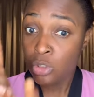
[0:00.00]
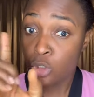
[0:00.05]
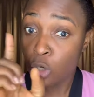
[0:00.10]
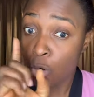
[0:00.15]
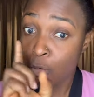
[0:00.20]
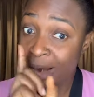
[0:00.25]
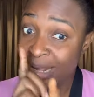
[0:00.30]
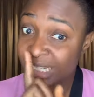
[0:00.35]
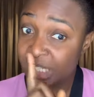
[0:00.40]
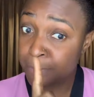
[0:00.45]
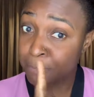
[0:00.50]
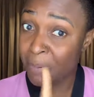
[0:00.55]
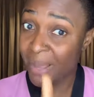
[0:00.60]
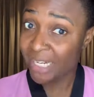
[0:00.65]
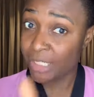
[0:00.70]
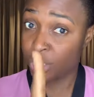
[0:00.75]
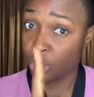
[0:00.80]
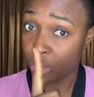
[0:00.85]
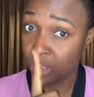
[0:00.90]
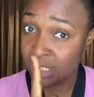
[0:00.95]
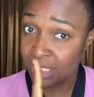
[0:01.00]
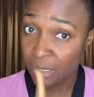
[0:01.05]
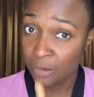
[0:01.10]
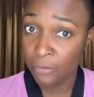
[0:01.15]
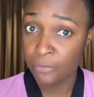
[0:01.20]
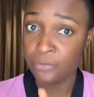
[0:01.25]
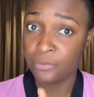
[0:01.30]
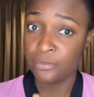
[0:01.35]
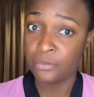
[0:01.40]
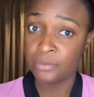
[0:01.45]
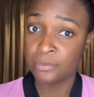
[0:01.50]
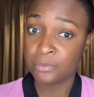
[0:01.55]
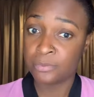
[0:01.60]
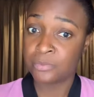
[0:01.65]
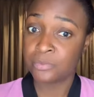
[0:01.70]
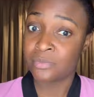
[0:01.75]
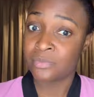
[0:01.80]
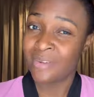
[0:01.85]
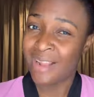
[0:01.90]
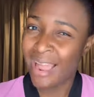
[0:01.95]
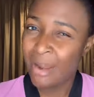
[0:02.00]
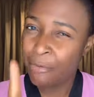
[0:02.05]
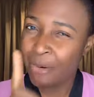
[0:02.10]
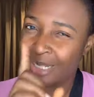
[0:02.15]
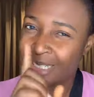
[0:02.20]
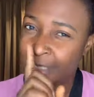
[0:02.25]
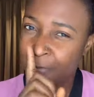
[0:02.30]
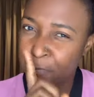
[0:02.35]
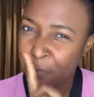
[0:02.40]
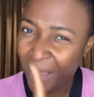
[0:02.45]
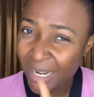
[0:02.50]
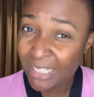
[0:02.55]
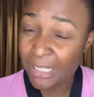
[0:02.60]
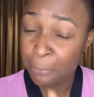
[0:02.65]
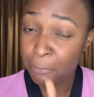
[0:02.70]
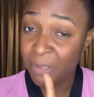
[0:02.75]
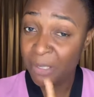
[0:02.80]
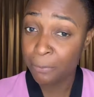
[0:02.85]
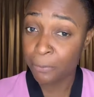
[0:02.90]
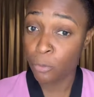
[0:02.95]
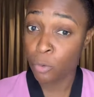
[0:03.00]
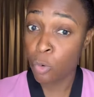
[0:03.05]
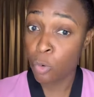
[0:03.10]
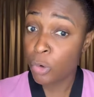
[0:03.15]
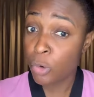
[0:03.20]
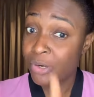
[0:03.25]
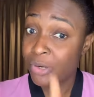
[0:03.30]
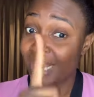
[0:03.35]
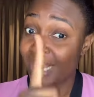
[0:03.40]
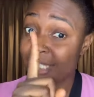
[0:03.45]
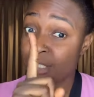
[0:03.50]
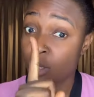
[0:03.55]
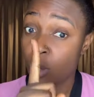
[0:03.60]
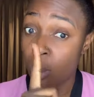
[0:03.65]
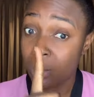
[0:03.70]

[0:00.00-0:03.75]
So respect yourself and respect the people who create